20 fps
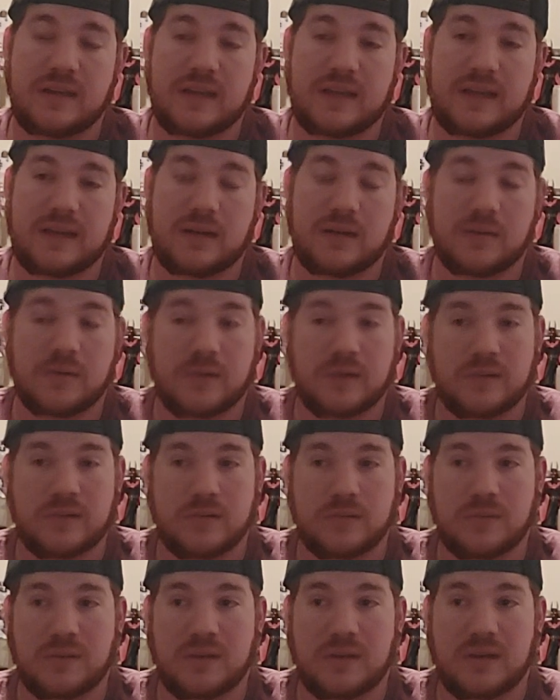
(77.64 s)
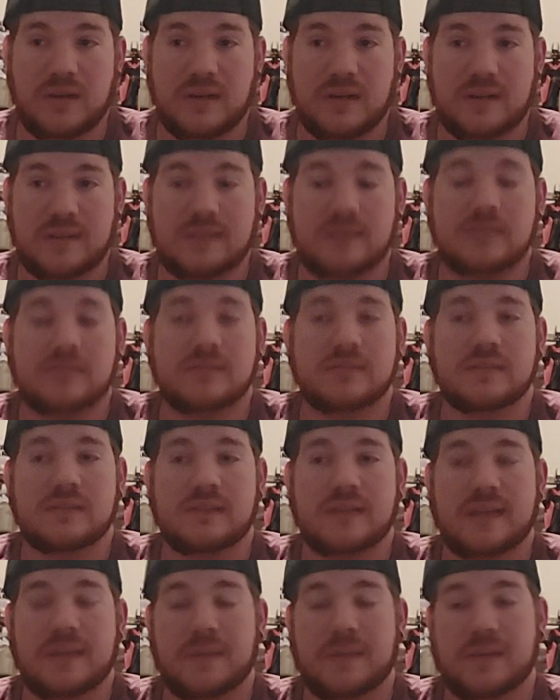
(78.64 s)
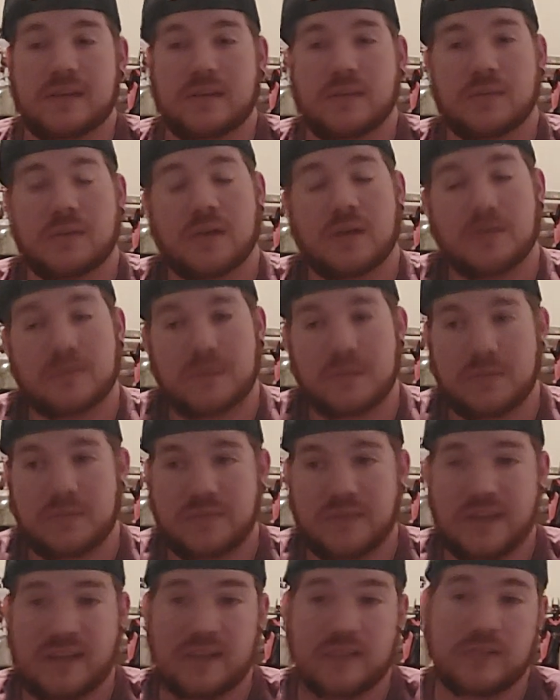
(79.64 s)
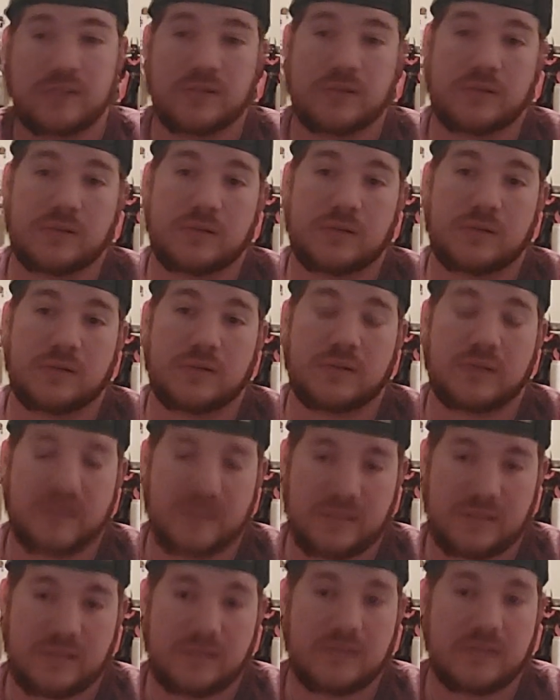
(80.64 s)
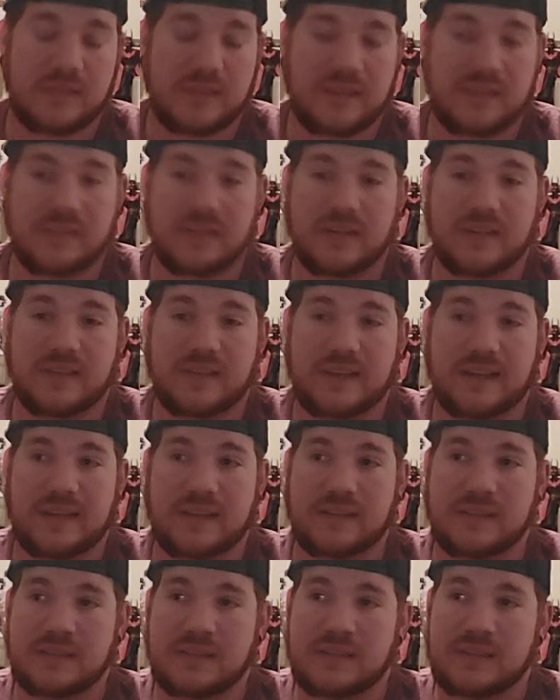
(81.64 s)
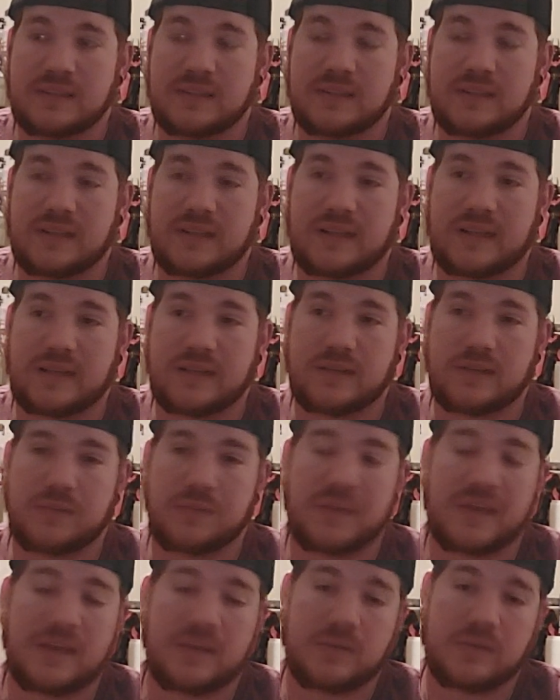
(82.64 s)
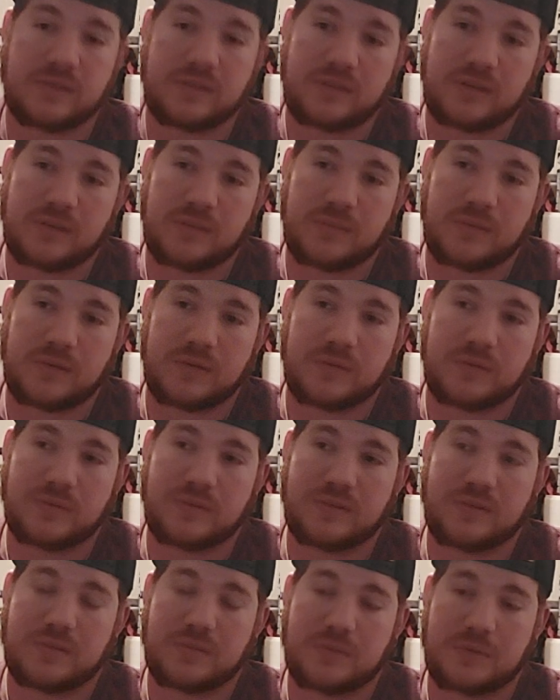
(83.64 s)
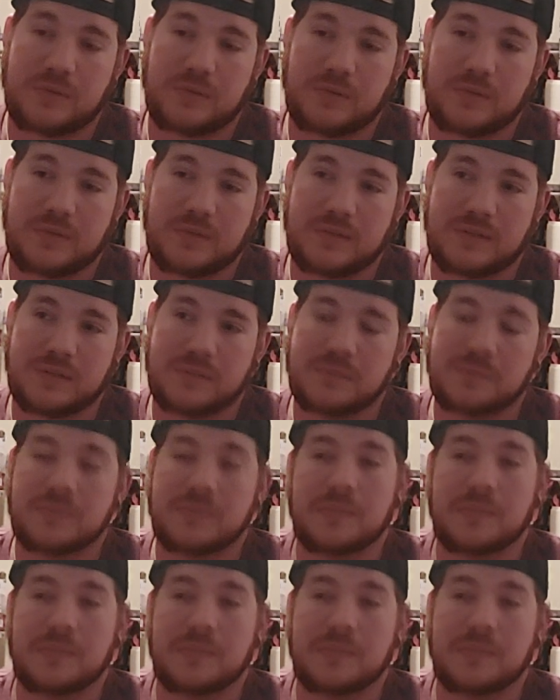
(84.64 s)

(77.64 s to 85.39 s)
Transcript: and upgrade your pod and make your pod maybe faster, things like that. And you pay with dub bolts with Sebulba.